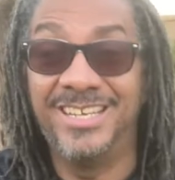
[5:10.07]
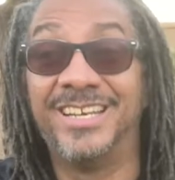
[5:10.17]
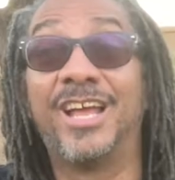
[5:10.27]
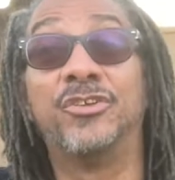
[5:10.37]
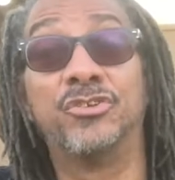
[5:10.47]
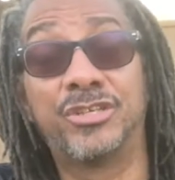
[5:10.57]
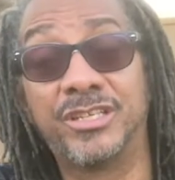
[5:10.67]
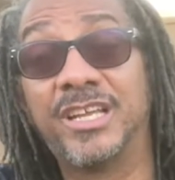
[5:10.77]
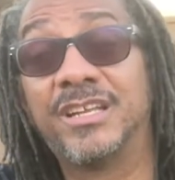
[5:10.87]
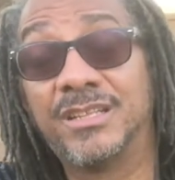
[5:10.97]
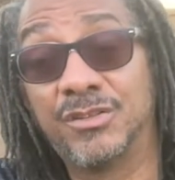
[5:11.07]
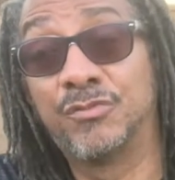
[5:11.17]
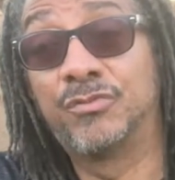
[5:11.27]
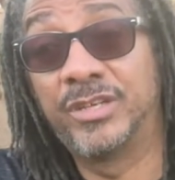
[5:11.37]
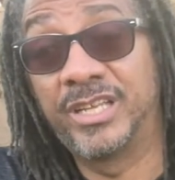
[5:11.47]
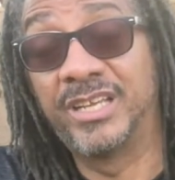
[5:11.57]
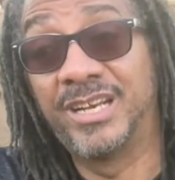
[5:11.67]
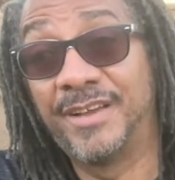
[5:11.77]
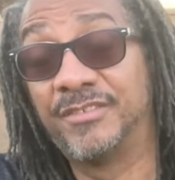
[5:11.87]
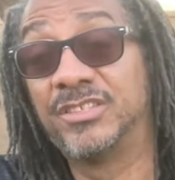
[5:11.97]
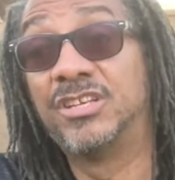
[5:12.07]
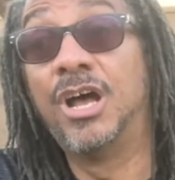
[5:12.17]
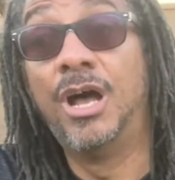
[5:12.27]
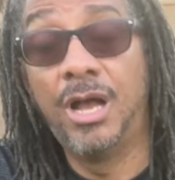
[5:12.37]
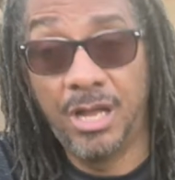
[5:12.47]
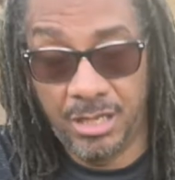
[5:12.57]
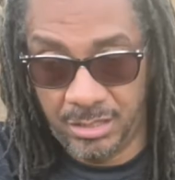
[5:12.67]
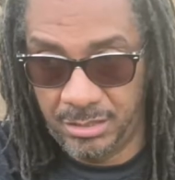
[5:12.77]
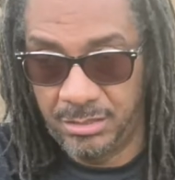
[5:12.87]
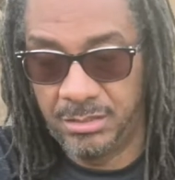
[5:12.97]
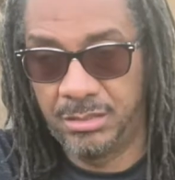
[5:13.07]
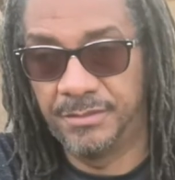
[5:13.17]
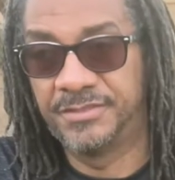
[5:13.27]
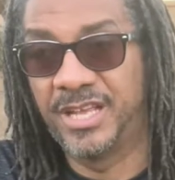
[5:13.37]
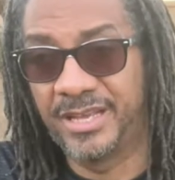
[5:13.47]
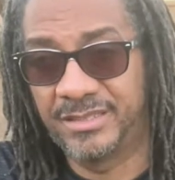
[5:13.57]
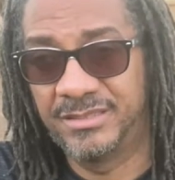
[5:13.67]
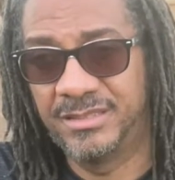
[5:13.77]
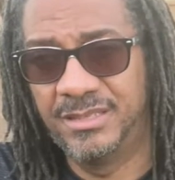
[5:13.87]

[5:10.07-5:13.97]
Now you could get a little freaky and have a ton of sex,